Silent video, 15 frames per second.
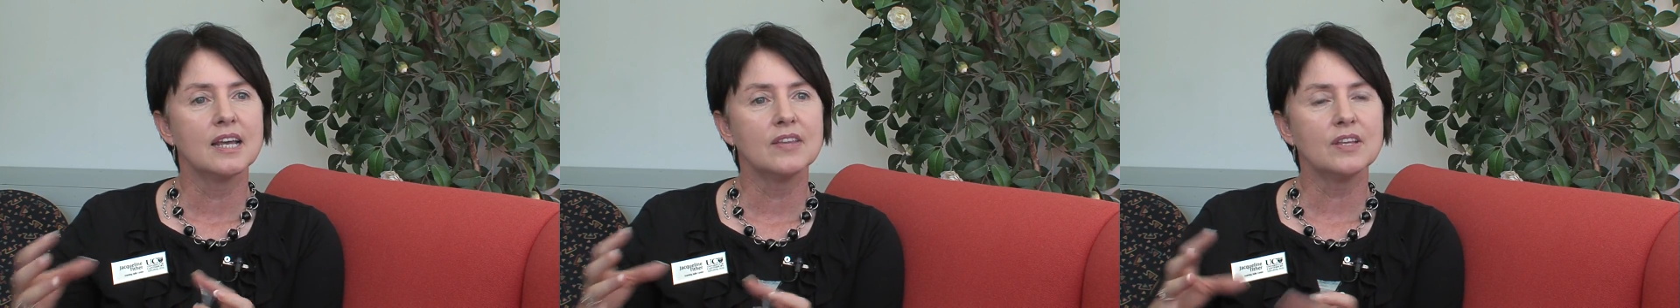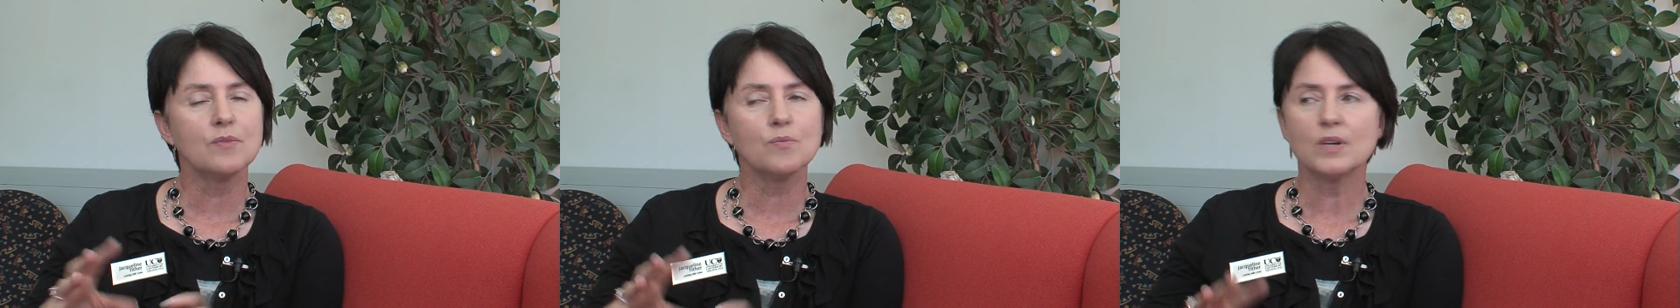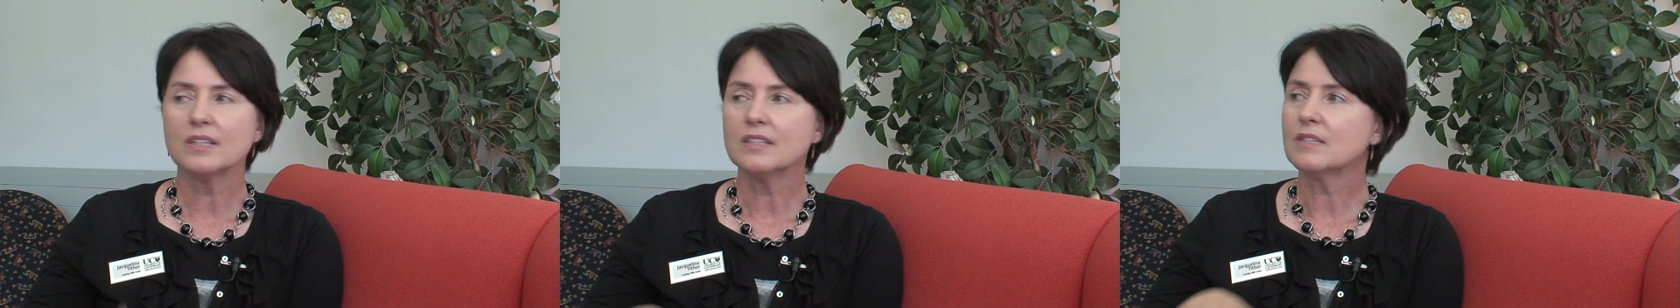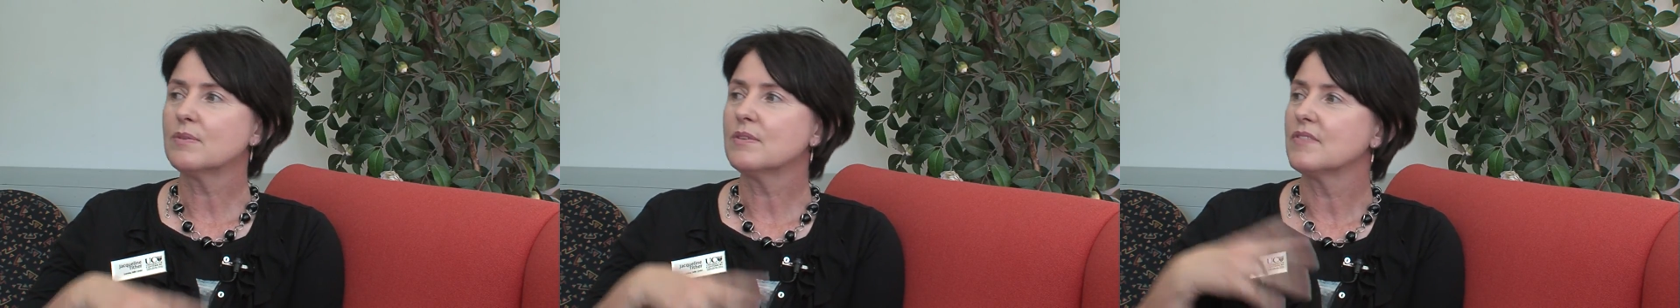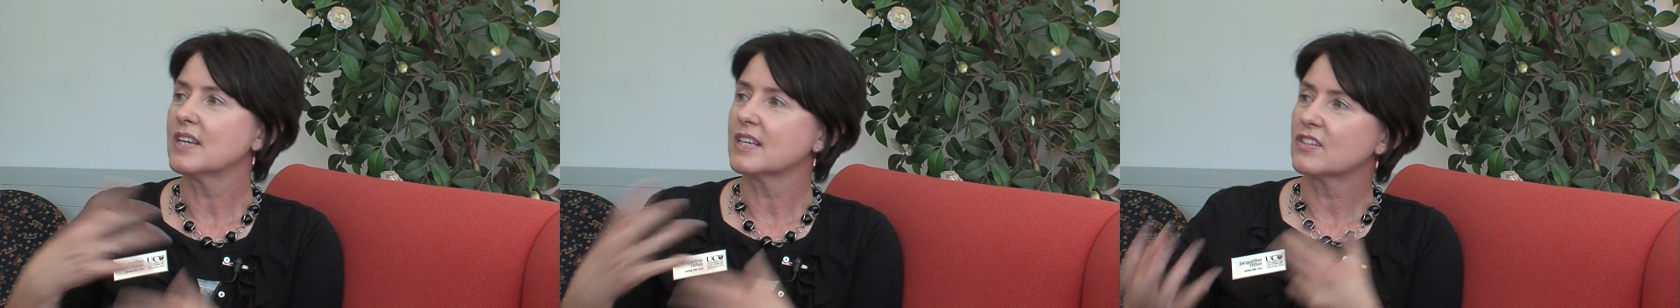And then once
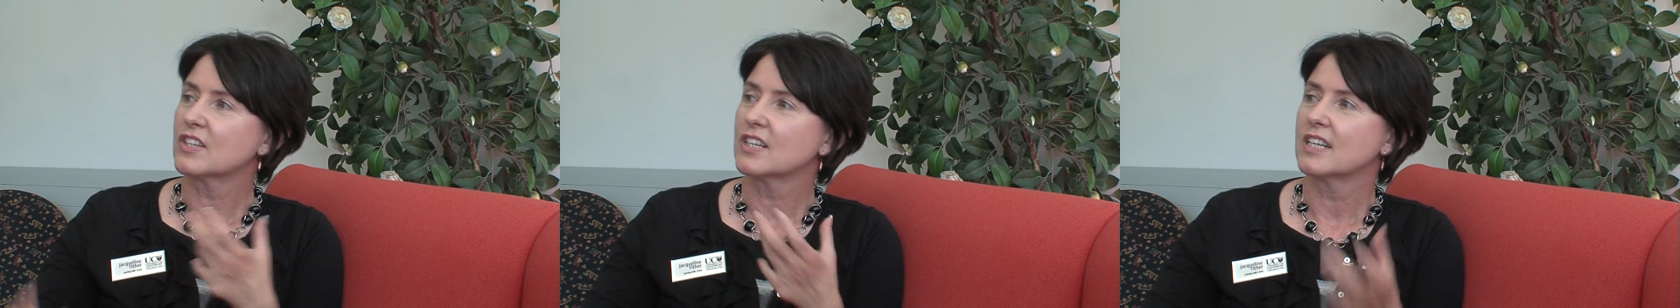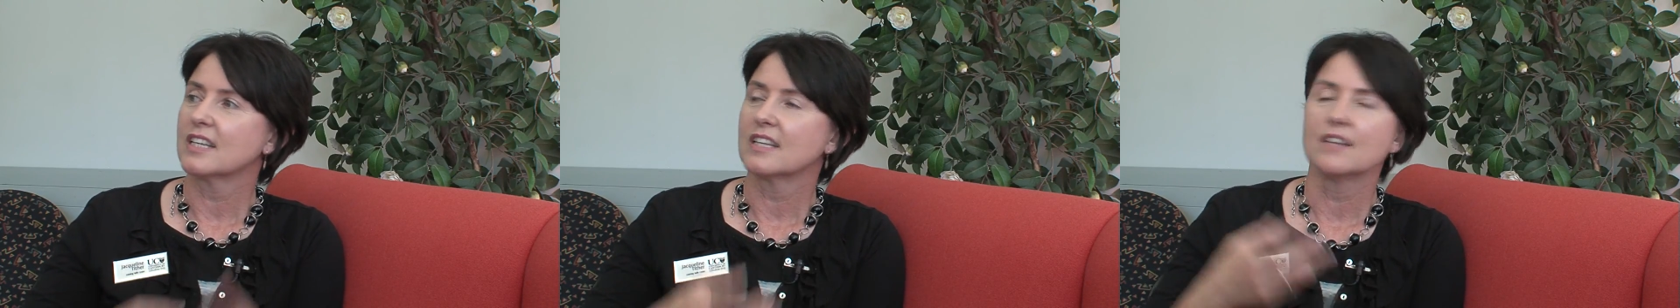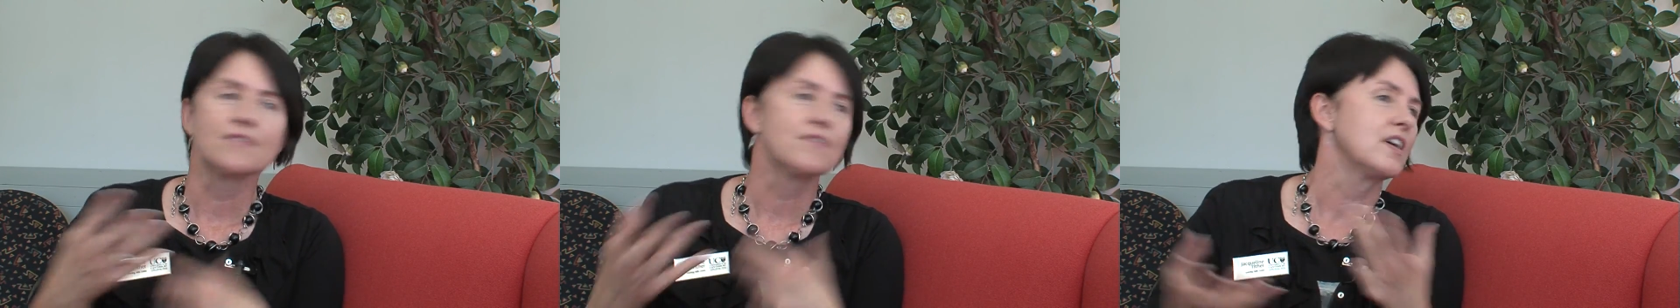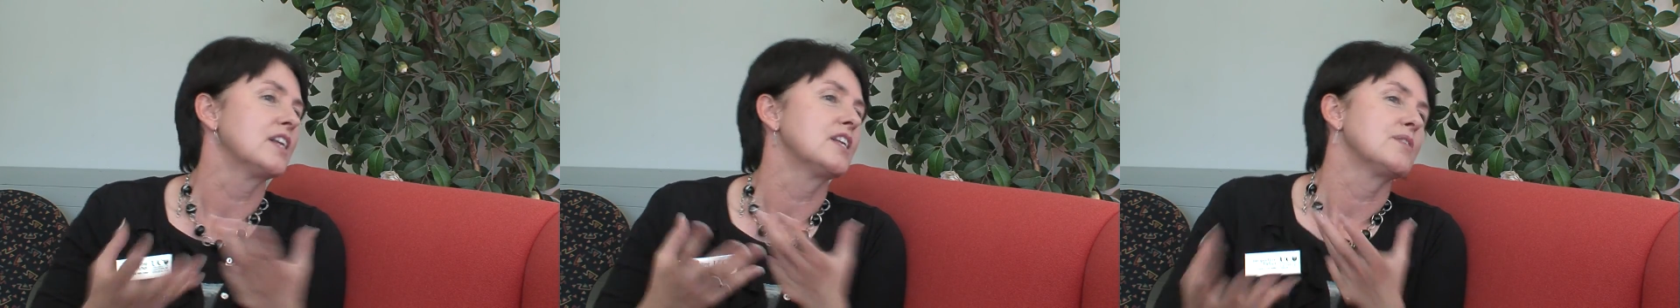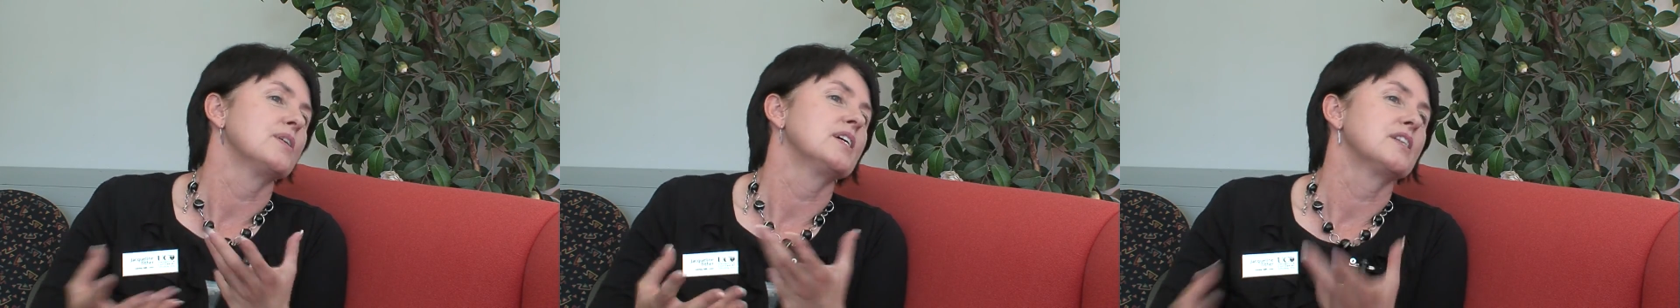we've actually
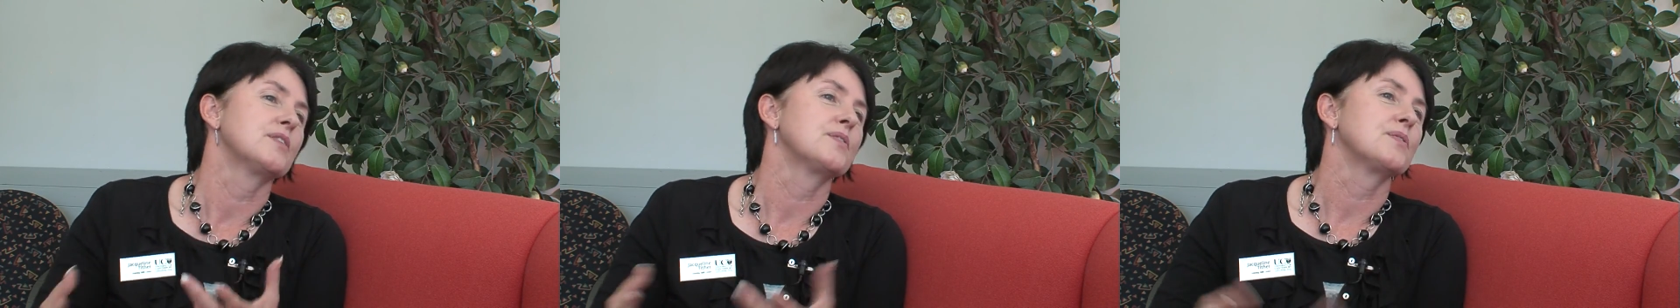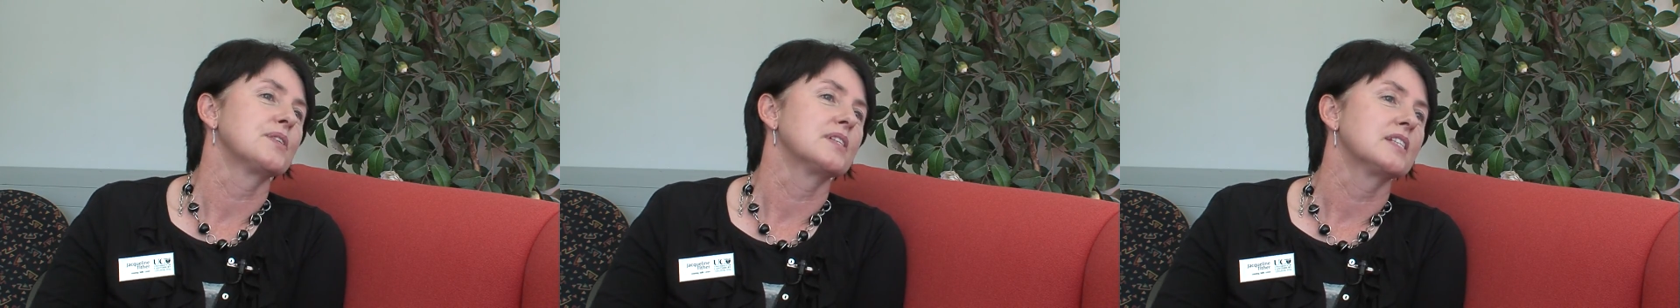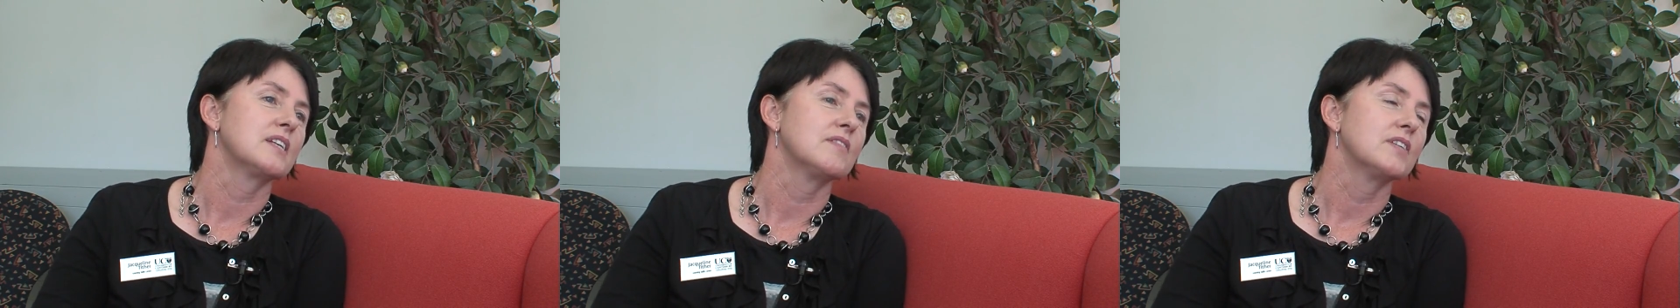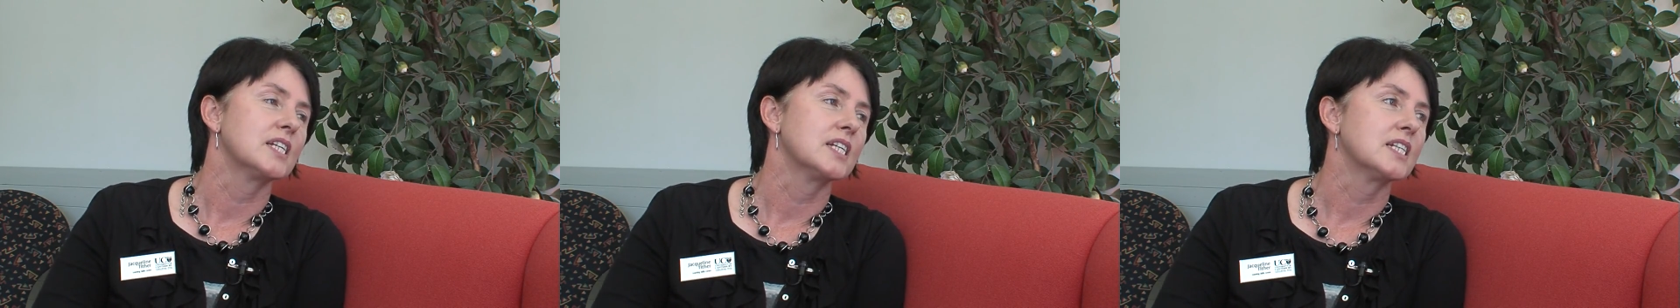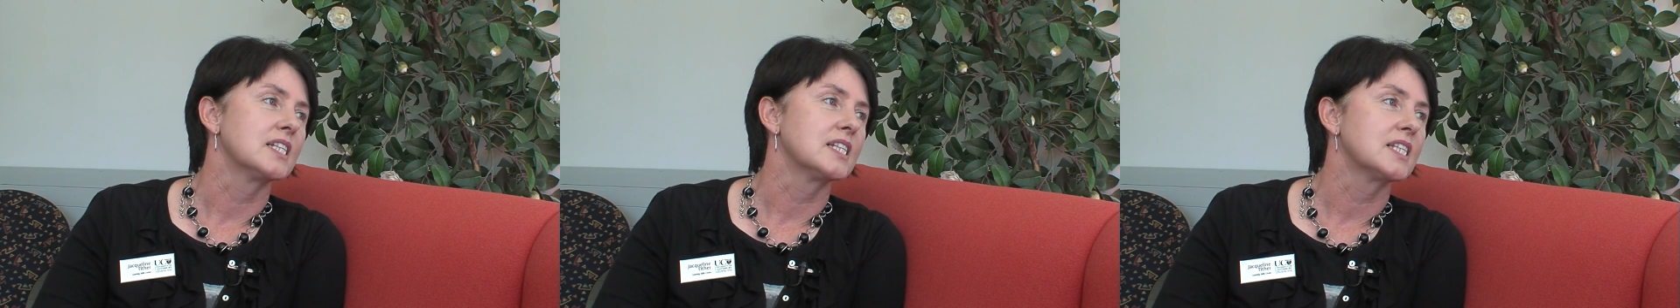evaluated all this
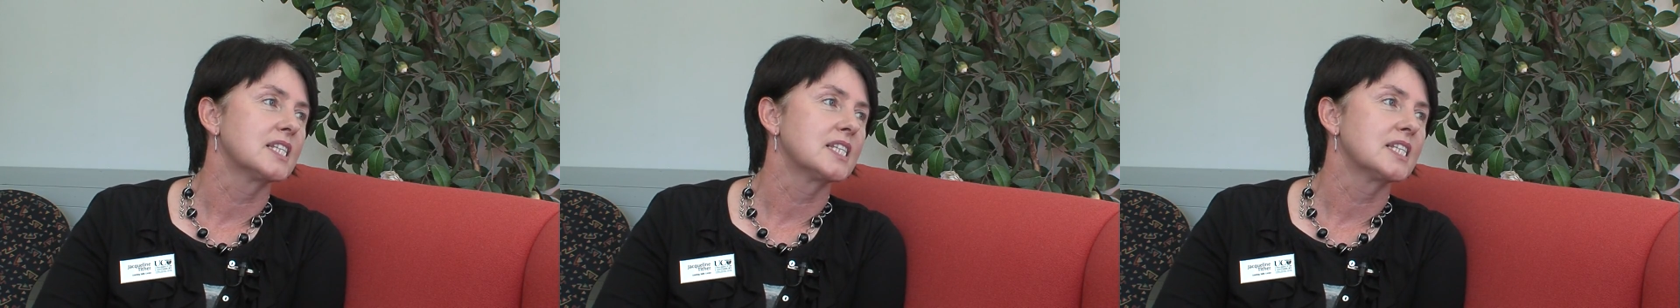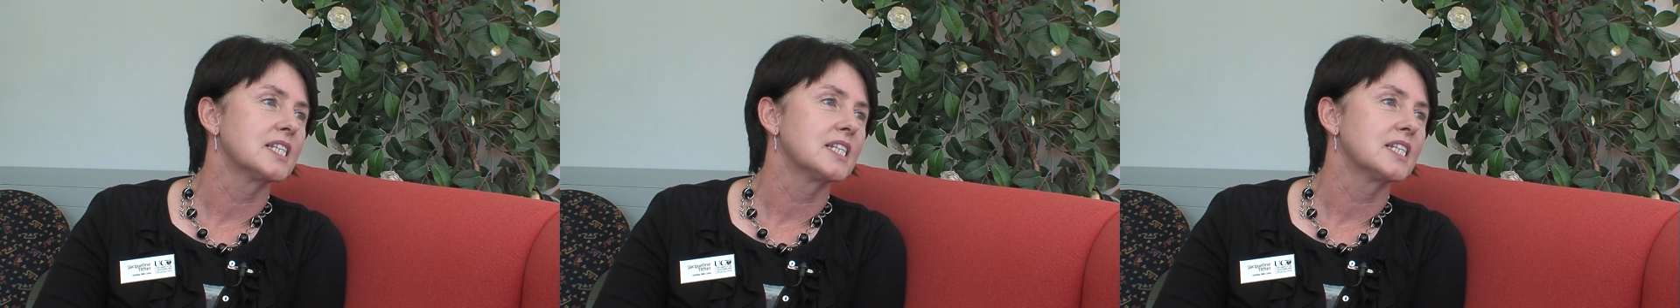evidence,